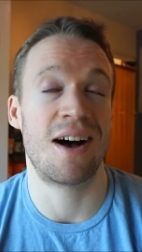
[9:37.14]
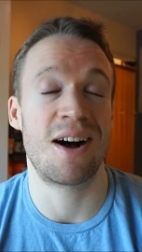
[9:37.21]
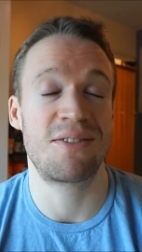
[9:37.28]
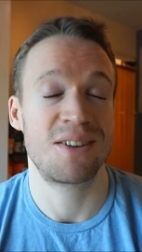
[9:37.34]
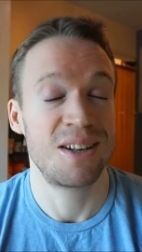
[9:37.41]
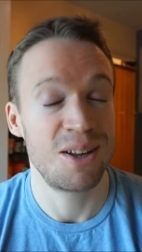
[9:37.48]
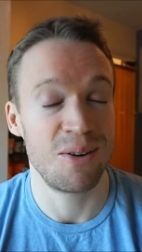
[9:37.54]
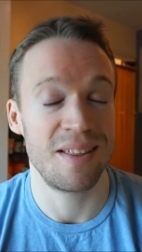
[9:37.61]

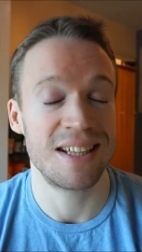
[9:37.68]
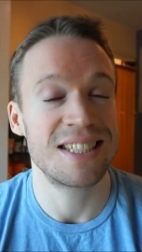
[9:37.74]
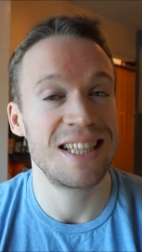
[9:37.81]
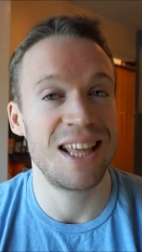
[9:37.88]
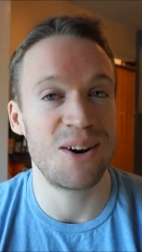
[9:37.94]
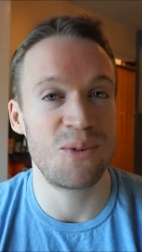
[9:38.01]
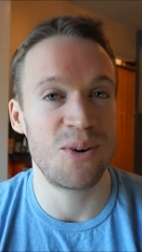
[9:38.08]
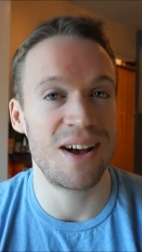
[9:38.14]
after doing this
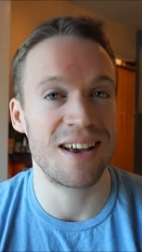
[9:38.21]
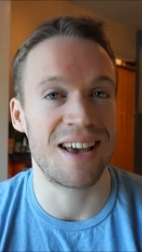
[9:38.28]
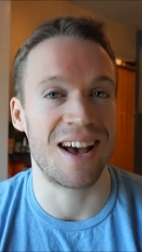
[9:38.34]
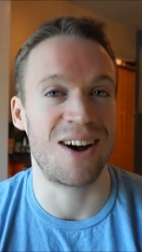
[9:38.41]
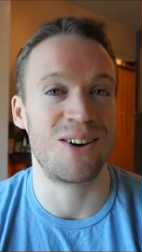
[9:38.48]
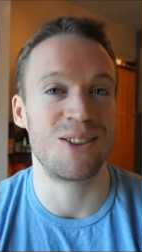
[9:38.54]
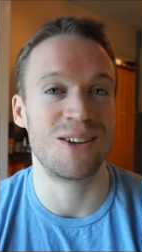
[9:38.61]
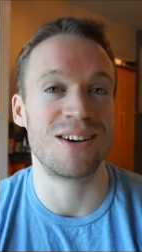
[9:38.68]
little
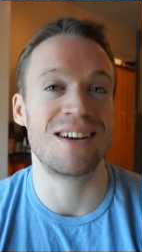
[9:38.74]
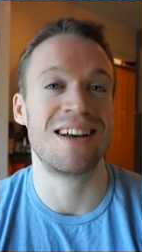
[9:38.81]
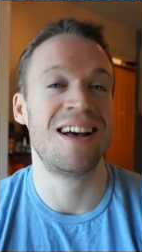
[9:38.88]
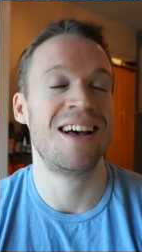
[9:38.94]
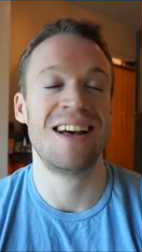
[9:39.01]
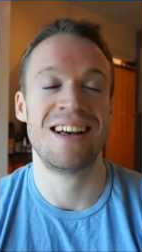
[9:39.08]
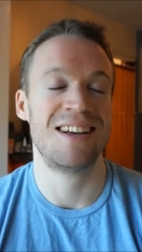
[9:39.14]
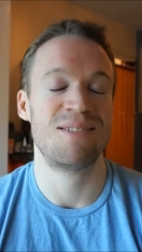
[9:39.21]
workout that
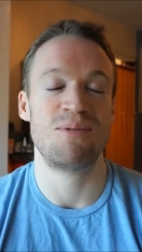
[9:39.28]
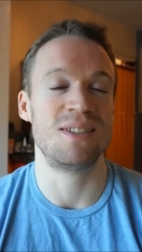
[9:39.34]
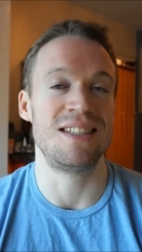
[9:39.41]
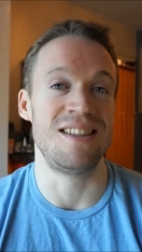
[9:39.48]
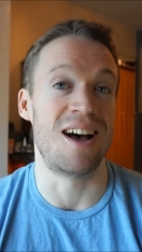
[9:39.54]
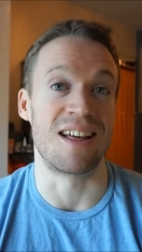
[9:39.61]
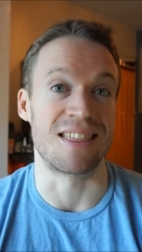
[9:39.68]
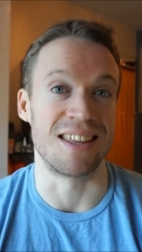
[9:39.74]
was
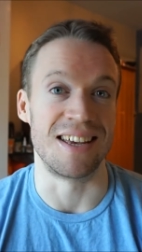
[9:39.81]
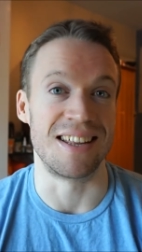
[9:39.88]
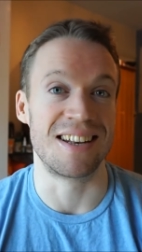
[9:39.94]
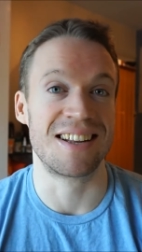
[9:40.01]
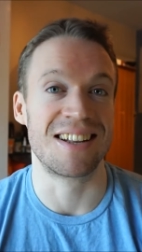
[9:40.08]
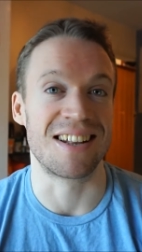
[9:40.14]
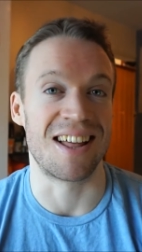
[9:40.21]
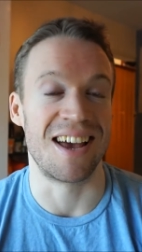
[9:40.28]

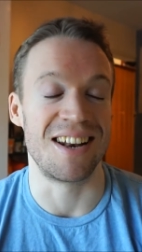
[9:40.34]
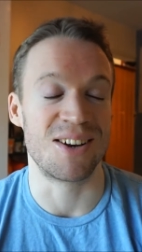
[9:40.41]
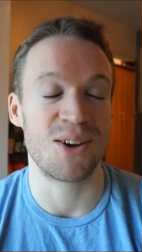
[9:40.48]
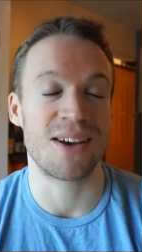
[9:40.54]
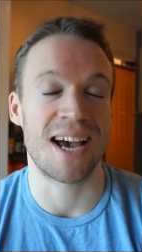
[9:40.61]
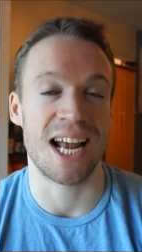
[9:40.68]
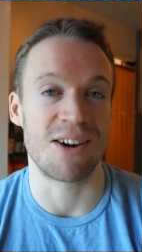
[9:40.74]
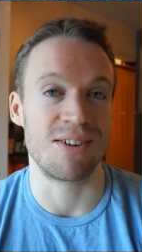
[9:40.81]
nothing, like
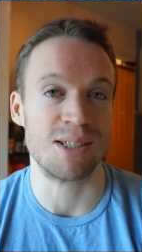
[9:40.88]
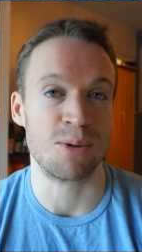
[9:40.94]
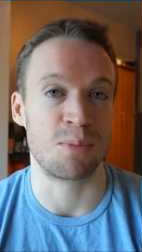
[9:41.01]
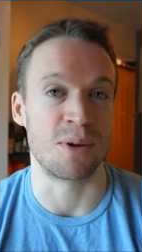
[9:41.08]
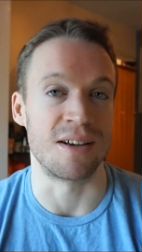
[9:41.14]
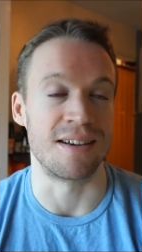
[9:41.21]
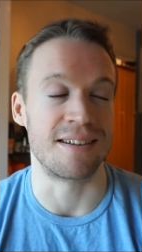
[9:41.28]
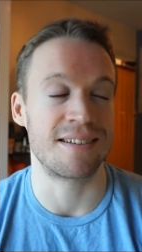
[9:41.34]
no calories were
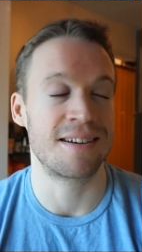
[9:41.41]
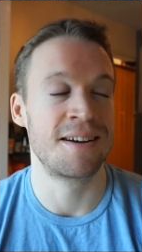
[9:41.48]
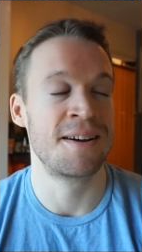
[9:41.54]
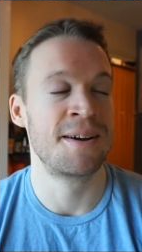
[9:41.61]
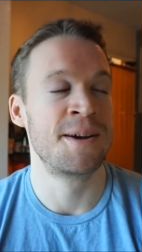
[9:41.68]
burnt,